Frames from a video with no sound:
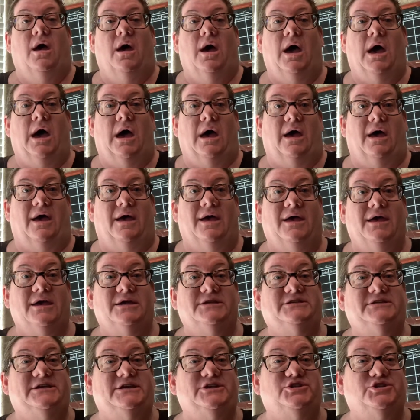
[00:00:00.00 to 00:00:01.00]
uh,
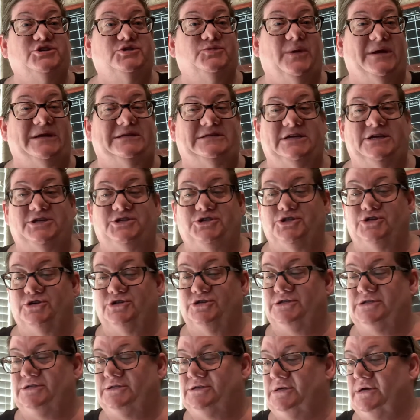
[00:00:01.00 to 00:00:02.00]
Teachers Pay
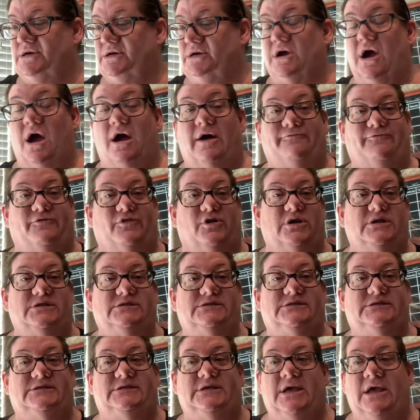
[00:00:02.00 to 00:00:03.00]
Teachers
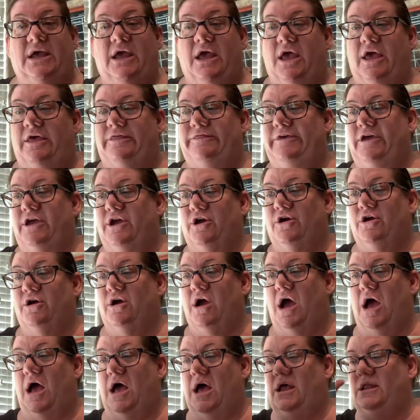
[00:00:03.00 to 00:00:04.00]
conference.
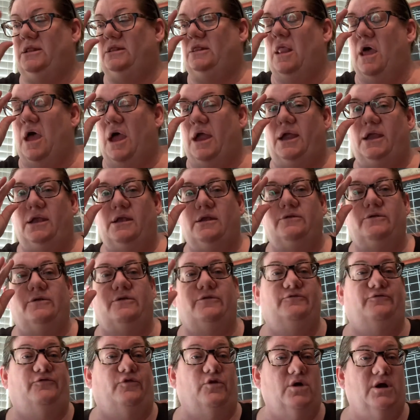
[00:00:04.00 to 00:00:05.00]
They're
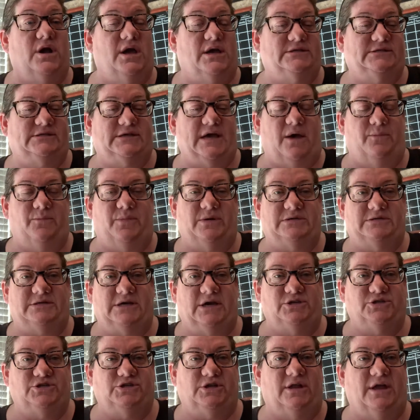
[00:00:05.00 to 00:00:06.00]
online for us up
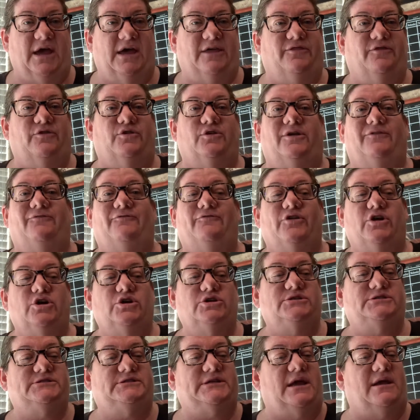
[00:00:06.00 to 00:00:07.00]
until July
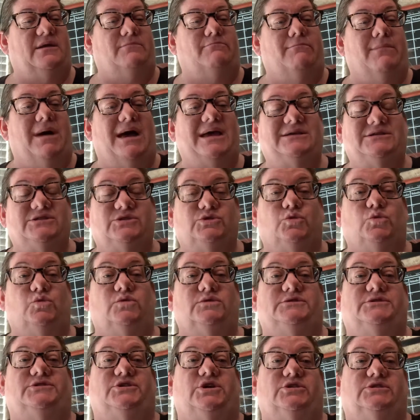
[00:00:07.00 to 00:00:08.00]
31st, and my
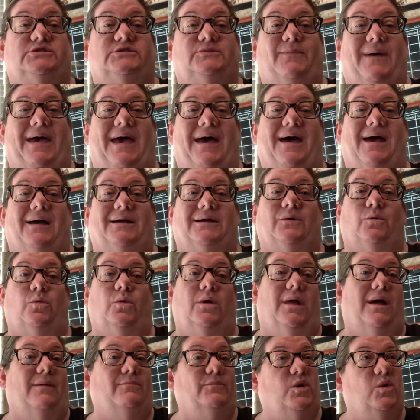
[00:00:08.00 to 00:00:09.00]
school starts back.
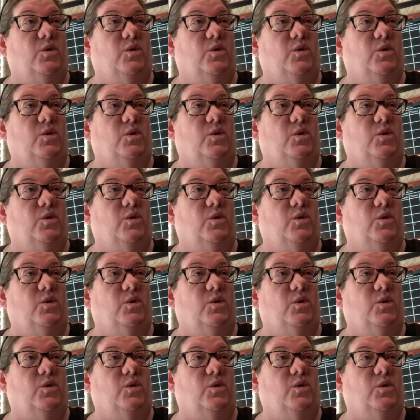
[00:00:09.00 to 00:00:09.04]
Well, I'm